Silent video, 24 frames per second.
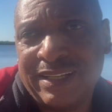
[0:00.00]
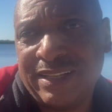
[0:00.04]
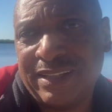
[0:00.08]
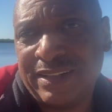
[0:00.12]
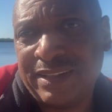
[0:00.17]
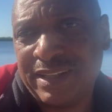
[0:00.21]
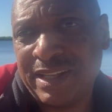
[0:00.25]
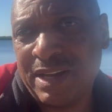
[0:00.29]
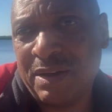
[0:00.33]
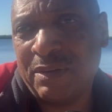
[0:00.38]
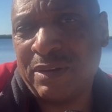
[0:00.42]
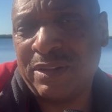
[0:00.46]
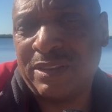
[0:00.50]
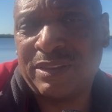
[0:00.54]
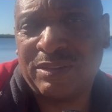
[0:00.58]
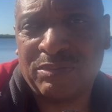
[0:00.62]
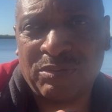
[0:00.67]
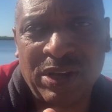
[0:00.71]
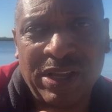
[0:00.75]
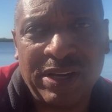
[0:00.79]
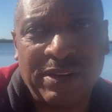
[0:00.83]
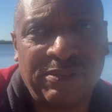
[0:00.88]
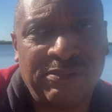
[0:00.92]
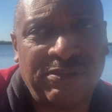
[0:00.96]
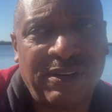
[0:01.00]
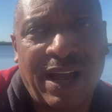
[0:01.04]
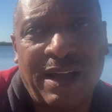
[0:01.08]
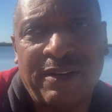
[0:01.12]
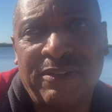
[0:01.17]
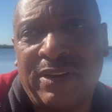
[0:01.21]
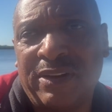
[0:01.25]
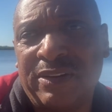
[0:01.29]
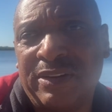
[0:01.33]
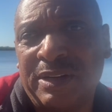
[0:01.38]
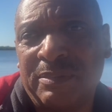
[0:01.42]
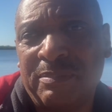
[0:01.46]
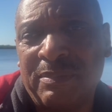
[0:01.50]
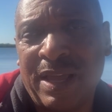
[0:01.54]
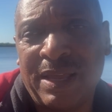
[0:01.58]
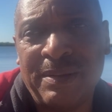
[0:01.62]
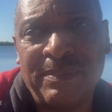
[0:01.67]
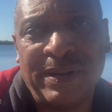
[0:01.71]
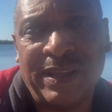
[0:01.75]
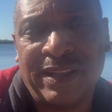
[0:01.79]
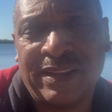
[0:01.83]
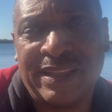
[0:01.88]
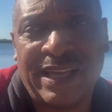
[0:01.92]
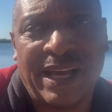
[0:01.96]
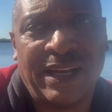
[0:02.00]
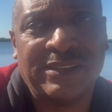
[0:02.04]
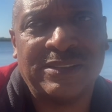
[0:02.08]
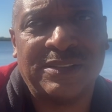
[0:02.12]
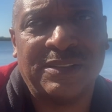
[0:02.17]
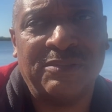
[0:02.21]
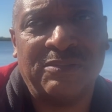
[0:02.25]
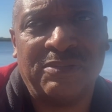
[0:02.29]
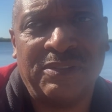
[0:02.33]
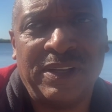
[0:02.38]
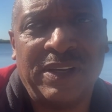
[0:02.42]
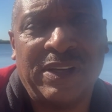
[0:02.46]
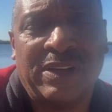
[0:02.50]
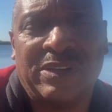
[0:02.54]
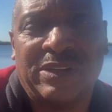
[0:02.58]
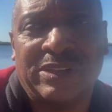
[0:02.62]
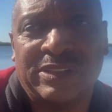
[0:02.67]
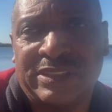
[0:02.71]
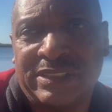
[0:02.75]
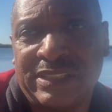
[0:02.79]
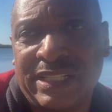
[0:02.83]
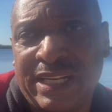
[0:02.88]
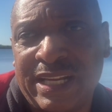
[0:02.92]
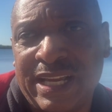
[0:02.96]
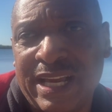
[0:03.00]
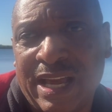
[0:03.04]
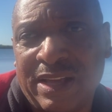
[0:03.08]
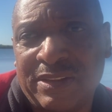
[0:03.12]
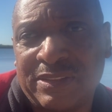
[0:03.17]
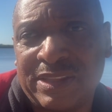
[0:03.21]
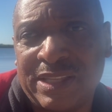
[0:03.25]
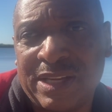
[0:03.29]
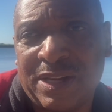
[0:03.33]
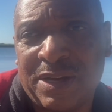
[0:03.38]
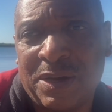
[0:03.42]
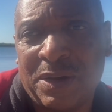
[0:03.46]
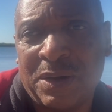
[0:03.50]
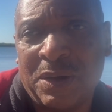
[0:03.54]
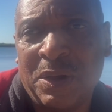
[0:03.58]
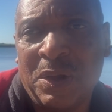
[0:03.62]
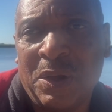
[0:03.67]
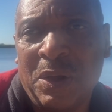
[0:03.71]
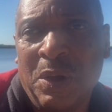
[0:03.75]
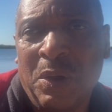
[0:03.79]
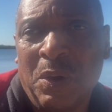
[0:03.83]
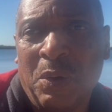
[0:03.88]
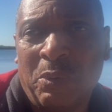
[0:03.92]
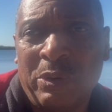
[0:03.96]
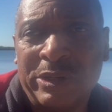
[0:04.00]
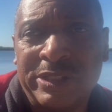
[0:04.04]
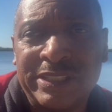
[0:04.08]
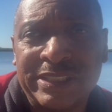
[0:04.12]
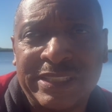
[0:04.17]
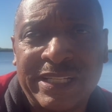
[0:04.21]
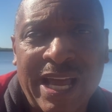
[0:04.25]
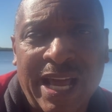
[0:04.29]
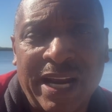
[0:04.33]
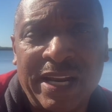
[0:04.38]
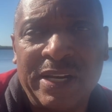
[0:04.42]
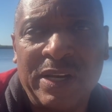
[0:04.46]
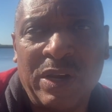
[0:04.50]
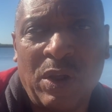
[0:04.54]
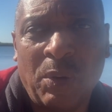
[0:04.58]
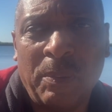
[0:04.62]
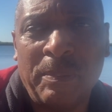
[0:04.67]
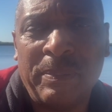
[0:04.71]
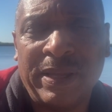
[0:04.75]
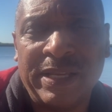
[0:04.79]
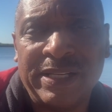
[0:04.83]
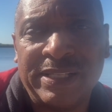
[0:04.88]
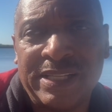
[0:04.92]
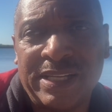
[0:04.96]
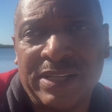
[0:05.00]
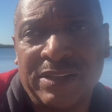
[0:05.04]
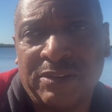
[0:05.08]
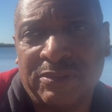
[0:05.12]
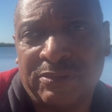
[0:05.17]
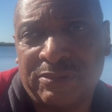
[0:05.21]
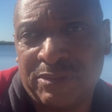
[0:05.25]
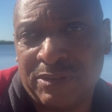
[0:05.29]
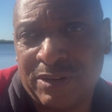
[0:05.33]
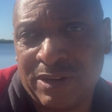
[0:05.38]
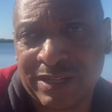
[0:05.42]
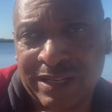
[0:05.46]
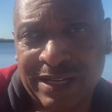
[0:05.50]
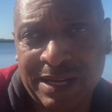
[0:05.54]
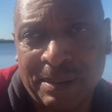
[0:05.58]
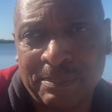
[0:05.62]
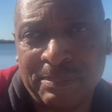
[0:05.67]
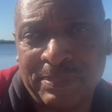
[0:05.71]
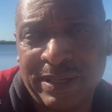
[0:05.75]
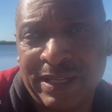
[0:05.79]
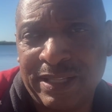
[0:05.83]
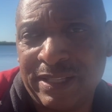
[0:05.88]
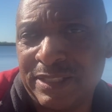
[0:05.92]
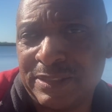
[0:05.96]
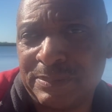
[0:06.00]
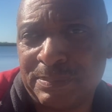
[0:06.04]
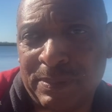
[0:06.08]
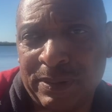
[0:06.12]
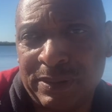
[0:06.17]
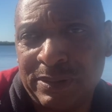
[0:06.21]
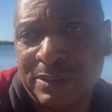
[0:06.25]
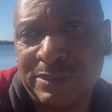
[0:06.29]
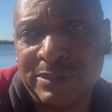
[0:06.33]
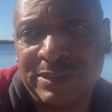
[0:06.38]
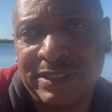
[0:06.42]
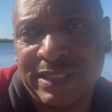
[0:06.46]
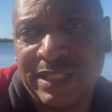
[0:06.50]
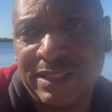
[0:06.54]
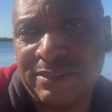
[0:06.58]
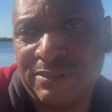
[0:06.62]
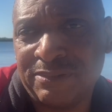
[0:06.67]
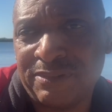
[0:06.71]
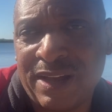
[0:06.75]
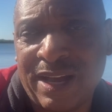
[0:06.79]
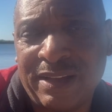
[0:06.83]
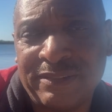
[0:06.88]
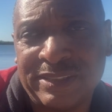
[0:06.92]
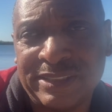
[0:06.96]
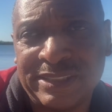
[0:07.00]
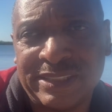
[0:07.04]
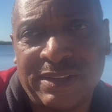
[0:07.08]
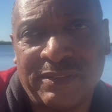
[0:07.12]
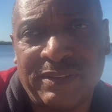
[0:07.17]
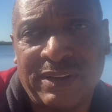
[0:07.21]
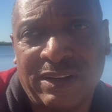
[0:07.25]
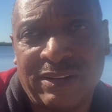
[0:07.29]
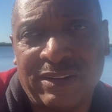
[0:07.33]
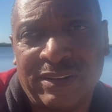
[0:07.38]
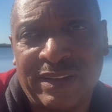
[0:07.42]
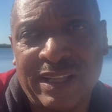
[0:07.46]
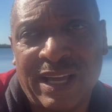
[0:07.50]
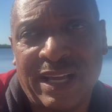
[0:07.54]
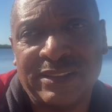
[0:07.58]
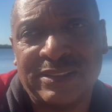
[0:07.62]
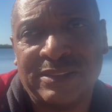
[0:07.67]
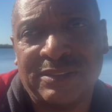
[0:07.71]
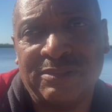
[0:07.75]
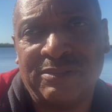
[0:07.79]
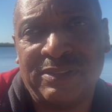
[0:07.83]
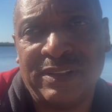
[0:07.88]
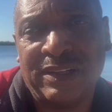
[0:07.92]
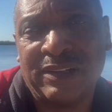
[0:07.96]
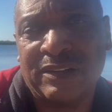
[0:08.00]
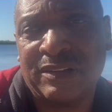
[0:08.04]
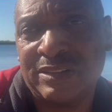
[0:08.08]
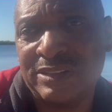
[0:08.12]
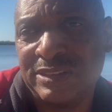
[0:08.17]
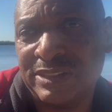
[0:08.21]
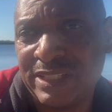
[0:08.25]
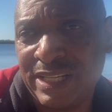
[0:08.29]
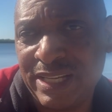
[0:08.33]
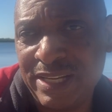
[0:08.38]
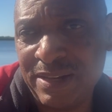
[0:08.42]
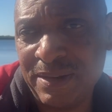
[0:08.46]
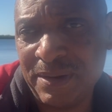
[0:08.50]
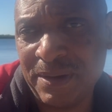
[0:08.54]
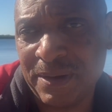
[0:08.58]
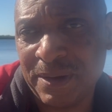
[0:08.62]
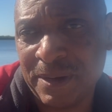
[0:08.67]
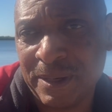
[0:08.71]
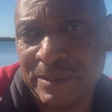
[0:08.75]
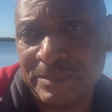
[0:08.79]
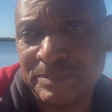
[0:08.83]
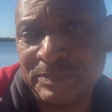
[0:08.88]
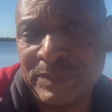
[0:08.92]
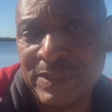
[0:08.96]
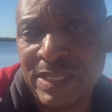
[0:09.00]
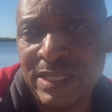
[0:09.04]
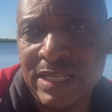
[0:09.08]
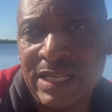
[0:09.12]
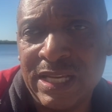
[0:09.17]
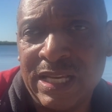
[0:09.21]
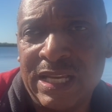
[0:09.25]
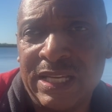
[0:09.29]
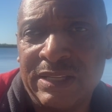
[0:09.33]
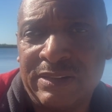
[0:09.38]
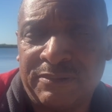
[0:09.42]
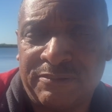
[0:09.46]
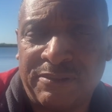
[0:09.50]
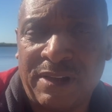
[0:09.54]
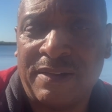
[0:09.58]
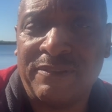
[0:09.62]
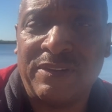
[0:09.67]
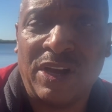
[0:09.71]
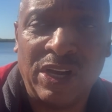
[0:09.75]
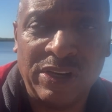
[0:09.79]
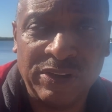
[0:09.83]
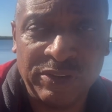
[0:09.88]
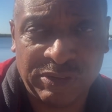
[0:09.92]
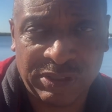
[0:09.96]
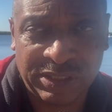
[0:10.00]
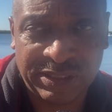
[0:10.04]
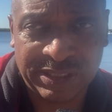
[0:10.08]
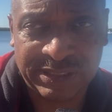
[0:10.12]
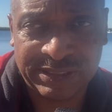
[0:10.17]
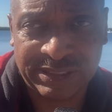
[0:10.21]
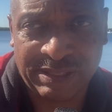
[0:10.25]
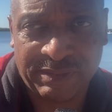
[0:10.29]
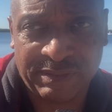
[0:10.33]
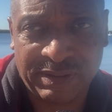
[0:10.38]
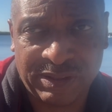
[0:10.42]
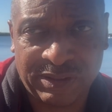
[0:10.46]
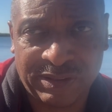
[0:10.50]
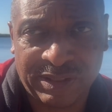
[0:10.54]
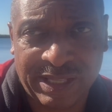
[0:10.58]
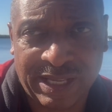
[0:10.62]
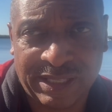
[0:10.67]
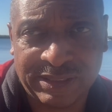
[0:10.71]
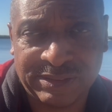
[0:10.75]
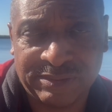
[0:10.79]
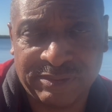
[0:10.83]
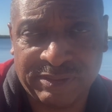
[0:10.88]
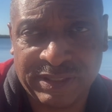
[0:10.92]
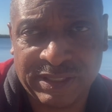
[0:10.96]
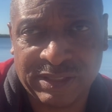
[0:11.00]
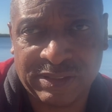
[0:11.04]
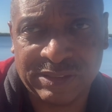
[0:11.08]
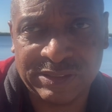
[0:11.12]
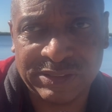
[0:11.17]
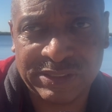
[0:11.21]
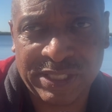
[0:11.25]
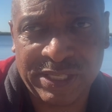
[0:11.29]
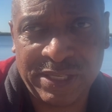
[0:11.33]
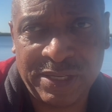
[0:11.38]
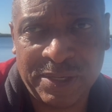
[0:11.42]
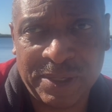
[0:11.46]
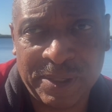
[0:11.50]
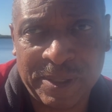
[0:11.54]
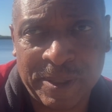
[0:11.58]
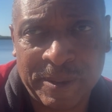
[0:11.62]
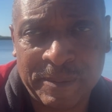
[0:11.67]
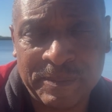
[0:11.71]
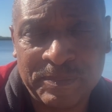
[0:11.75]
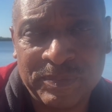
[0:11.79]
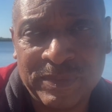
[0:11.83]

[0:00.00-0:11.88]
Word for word: there are 300 to 500, maybe 1,000 vehicles sitting out there, which is kind of no big deal for a company that's producing 500,000 to 700,000 vehicles a year. 500 to 700,000 vehicles a year.